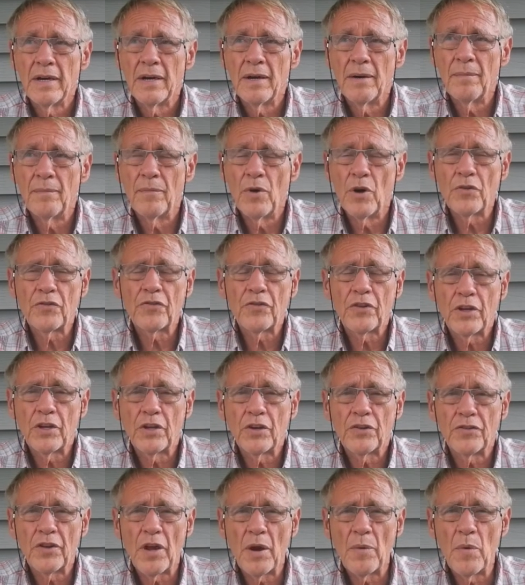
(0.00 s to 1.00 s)
mostly
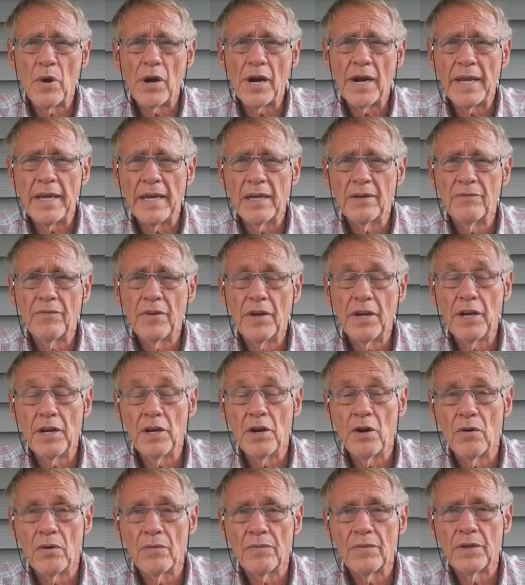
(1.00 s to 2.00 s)
because I want to get
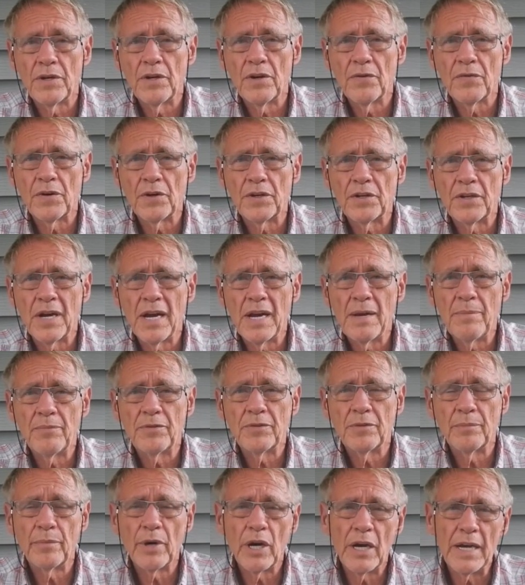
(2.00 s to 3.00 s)
video of the different types
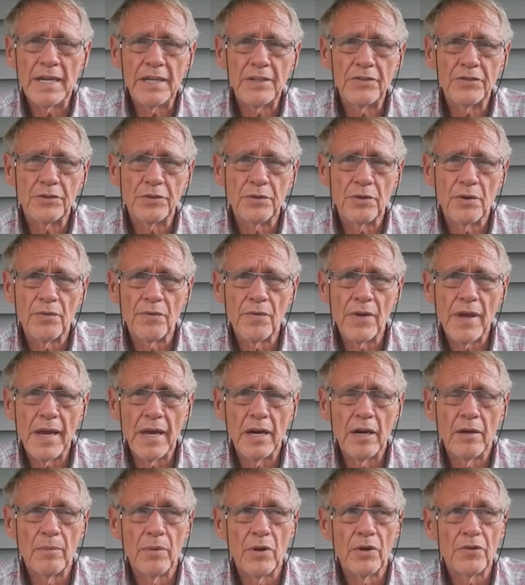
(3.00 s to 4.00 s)
of bikes that are
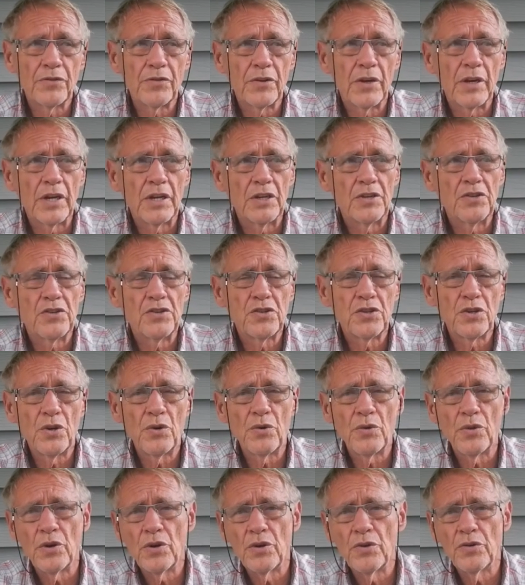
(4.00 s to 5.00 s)
available so I can show
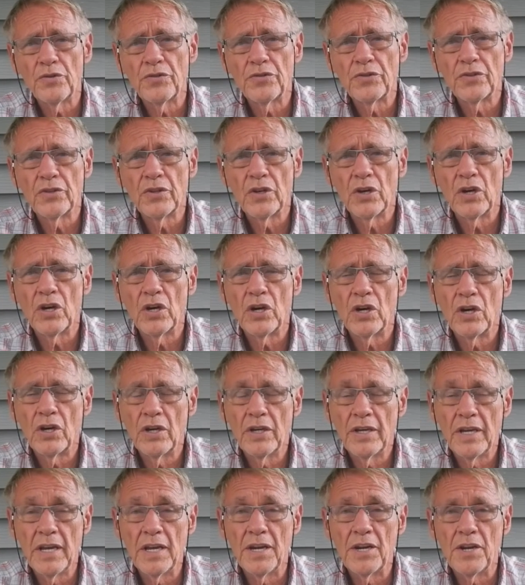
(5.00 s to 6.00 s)
those
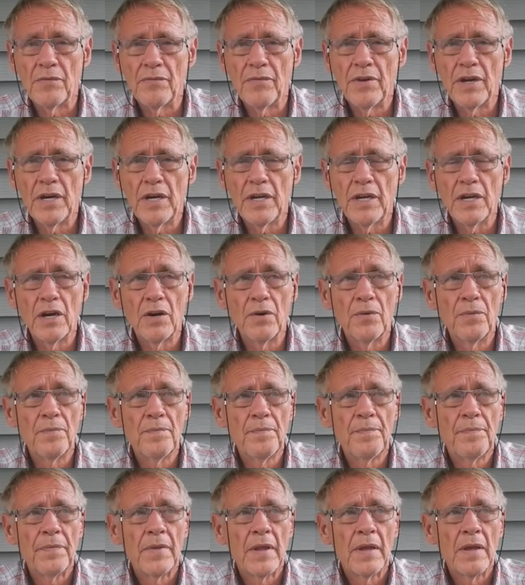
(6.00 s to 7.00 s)
in the video.
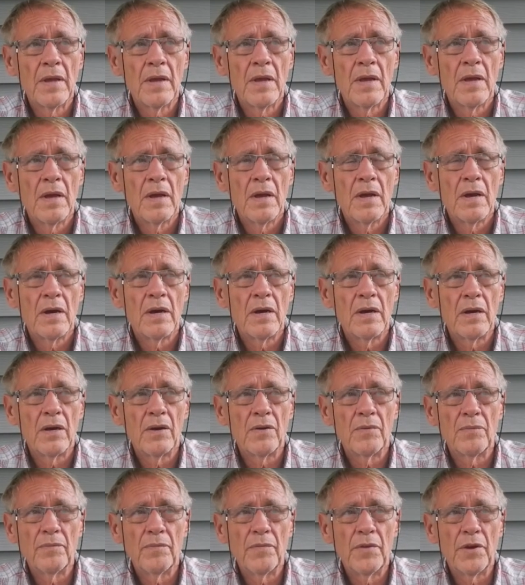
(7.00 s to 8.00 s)

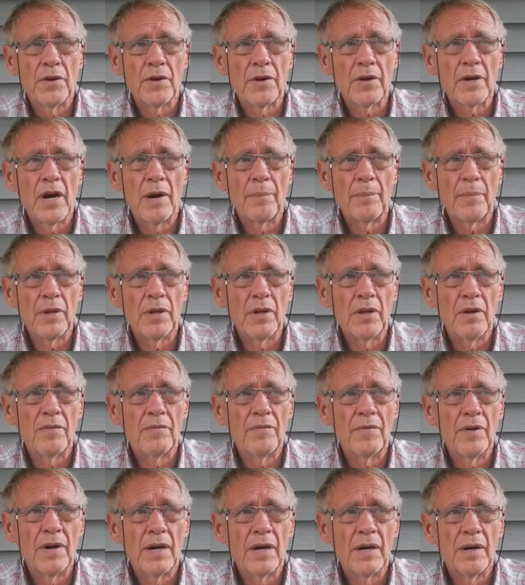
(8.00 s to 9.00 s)
There are a couple of
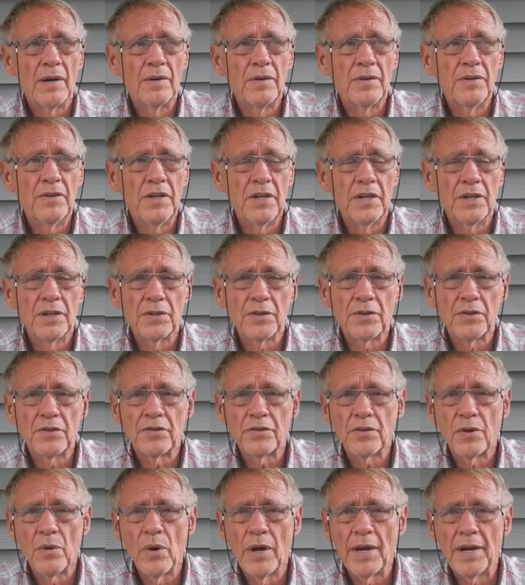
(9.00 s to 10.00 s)
dealers
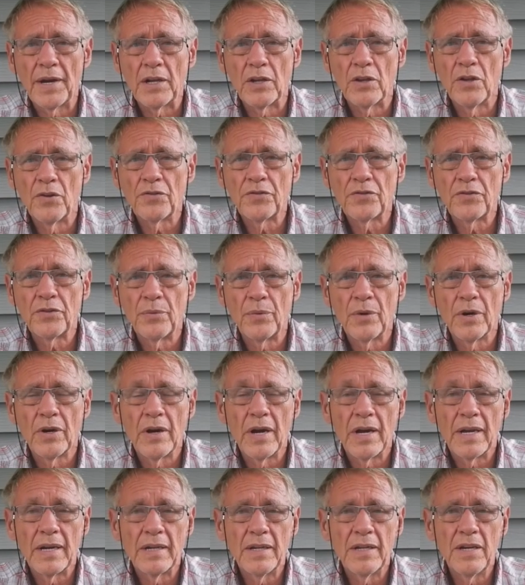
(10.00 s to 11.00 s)
quite close to where
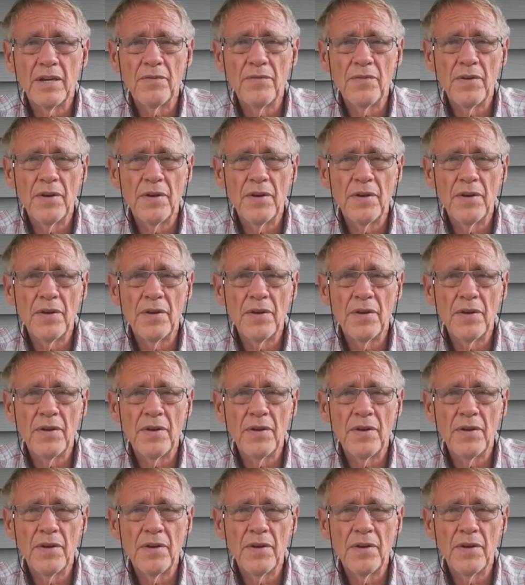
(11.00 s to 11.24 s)
I live.